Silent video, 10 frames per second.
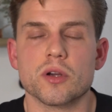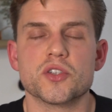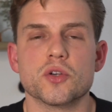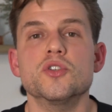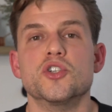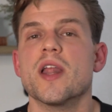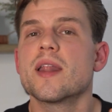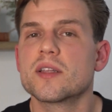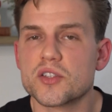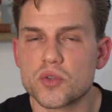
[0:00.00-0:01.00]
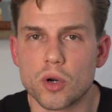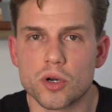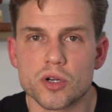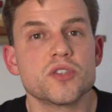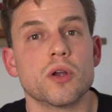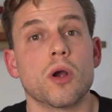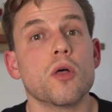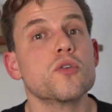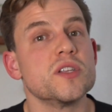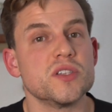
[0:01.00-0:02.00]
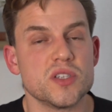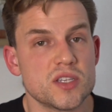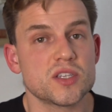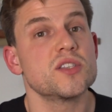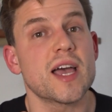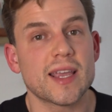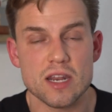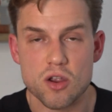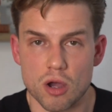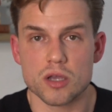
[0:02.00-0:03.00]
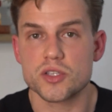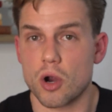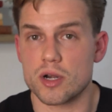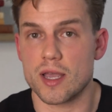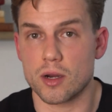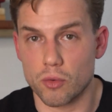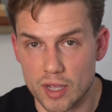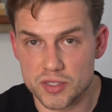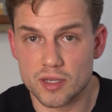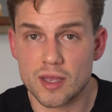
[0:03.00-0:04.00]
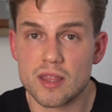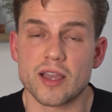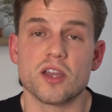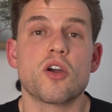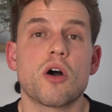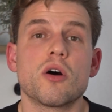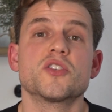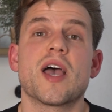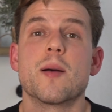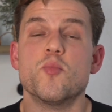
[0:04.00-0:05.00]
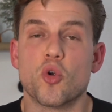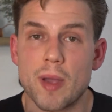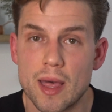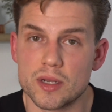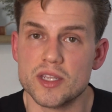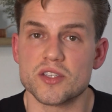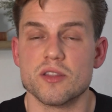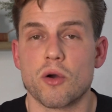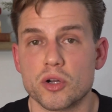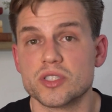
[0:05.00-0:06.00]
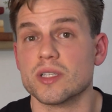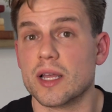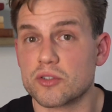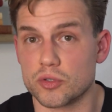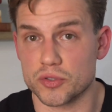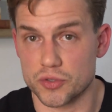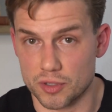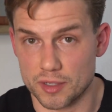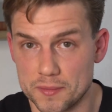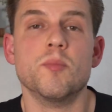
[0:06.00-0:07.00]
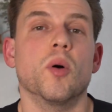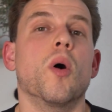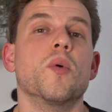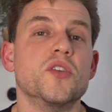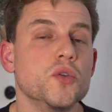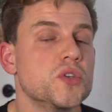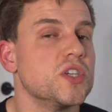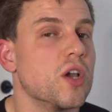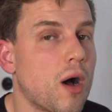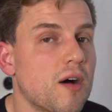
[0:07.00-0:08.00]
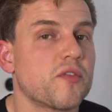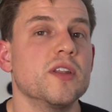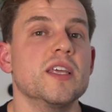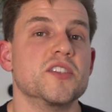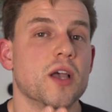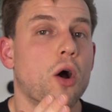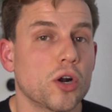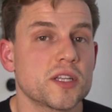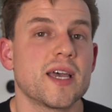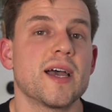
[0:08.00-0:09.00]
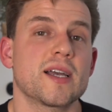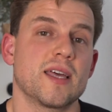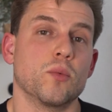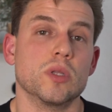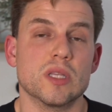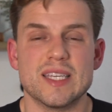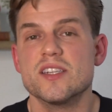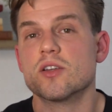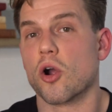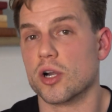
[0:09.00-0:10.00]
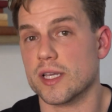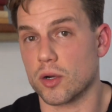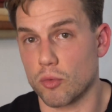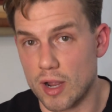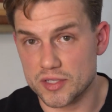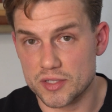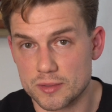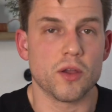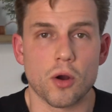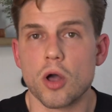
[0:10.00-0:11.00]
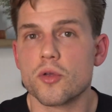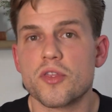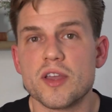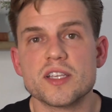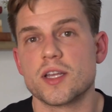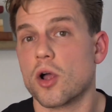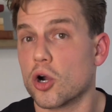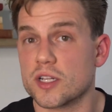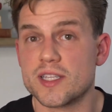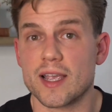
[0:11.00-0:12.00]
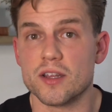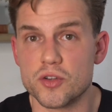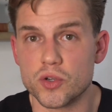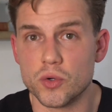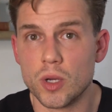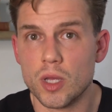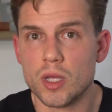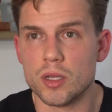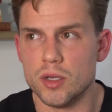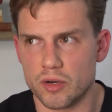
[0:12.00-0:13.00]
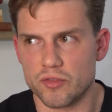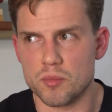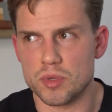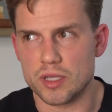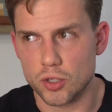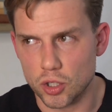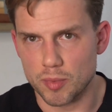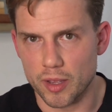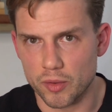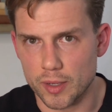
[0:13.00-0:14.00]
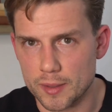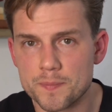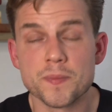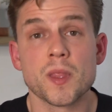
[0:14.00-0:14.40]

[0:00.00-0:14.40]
There are certain genetic disorders, there are other diseases that can cause cardiac arrest, that can cause abnormalities in the heart's electrical circuit. But what we do see often is a heart attack that will lead to cardiac arrest. There are other things that a heart attack can do, none of them being good, by the way,